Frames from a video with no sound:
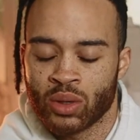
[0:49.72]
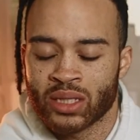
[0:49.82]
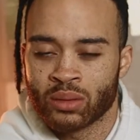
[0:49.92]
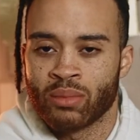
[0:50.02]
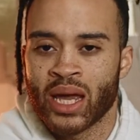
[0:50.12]

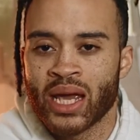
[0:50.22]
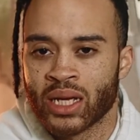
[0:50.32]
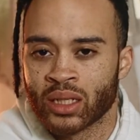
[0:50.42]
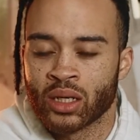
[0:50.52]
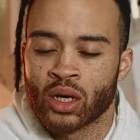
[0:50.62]
So as a
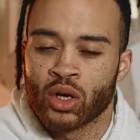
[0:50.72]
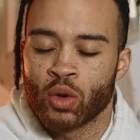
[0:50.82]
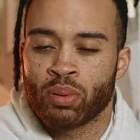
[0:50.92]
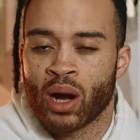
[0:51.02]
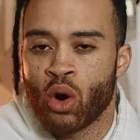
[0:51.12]
man,
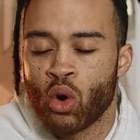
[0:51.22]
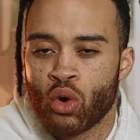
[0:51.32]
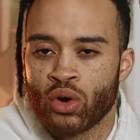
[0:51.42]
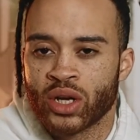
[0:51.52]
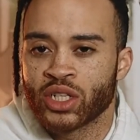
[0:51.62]
your
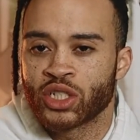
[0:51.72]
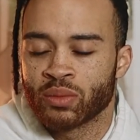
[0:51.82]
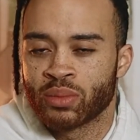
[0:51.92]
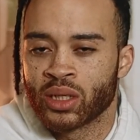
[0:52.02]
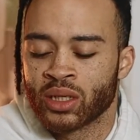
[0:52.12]
priority
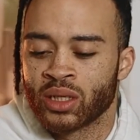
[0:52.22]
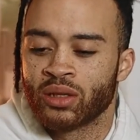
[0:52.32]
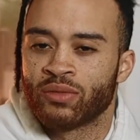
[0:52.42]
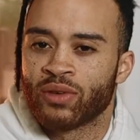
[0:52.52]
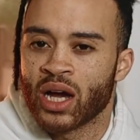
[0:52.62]
should be
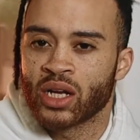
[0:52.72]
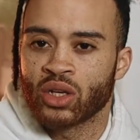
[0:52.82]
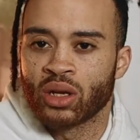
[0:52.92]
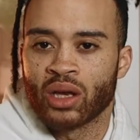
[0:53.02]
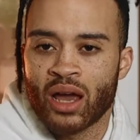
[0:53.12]

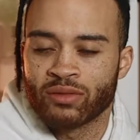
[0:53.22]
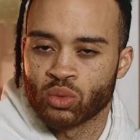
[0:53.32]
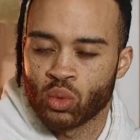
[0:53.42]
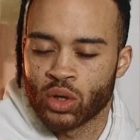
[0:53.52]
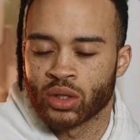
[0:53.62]
defining your
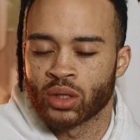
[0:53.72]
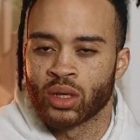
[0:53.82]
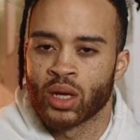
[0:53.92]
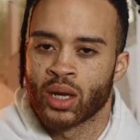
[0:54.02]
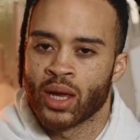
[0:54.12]
life's work
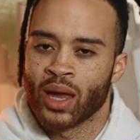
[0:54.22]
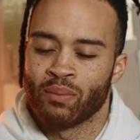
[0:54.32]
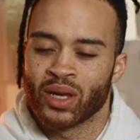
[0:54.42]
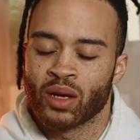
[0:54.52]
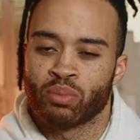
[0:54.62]

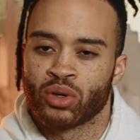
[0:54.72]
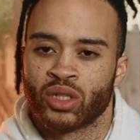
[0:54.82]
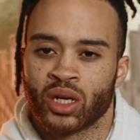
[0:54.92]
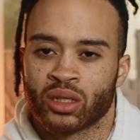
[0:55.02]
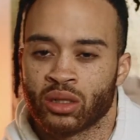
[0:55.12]
and being
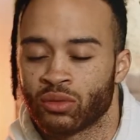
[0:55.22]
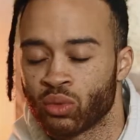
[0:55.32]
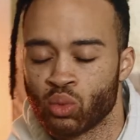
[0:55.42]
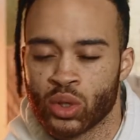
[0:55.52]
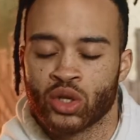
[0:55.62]

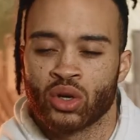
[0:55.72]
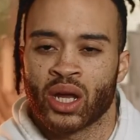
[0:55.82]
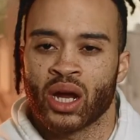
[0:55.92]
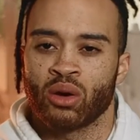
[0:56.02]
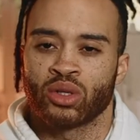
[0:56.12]
productive with
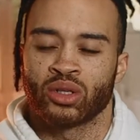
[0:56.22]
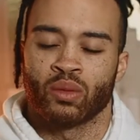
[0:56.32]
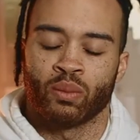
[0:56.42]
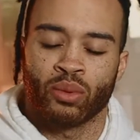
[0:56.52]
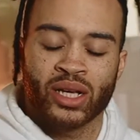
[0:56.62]
your
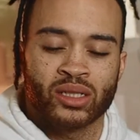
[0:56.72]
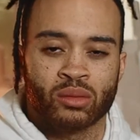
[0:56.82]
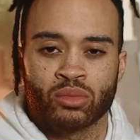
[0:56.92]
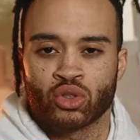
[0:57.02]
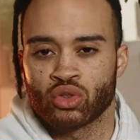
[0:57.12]
character to bring
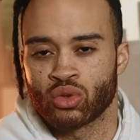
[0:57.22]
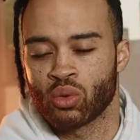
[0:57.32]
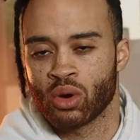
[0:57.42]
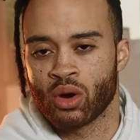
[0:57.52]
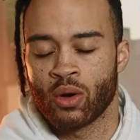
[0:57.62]
something to
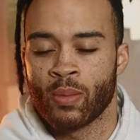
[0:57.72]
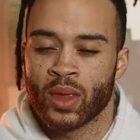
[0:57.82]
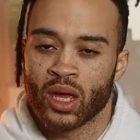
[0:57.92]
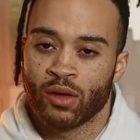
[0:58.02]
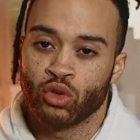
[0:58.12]
the world.
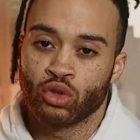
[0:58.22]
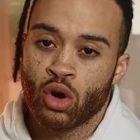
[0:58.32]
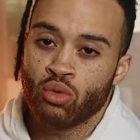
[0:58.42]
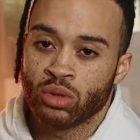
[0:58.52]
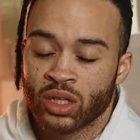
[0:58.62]
If
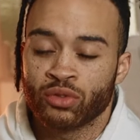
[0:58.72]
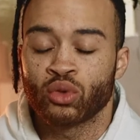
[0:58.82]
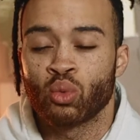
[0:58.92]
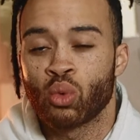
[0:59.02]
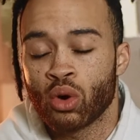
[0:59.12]
you don't
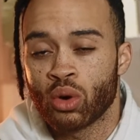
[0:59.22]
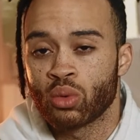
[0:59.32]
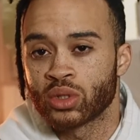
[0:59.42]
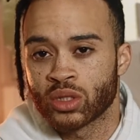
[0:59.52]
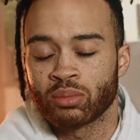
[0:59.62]
gift the
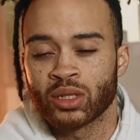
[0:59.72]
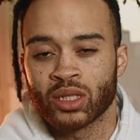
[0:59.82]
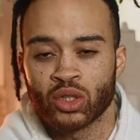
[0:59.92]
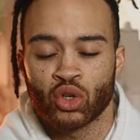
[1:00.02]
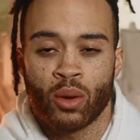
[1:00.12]
world with
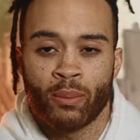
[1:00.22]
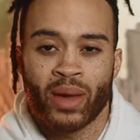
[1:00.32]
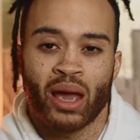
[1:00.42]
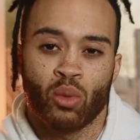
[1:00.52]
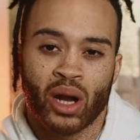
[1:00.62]
something, then you're a
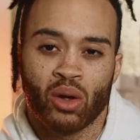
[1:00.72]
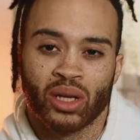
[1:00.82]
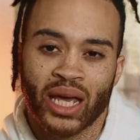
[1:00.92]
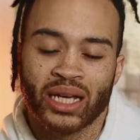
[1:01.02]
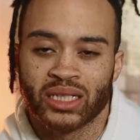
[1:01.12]
man
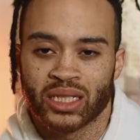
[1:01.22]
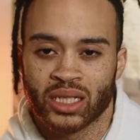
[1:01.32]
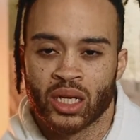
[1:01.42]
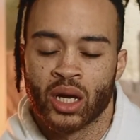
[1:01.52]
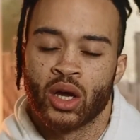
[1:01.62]
without
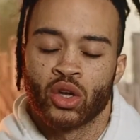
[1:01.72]
legacy.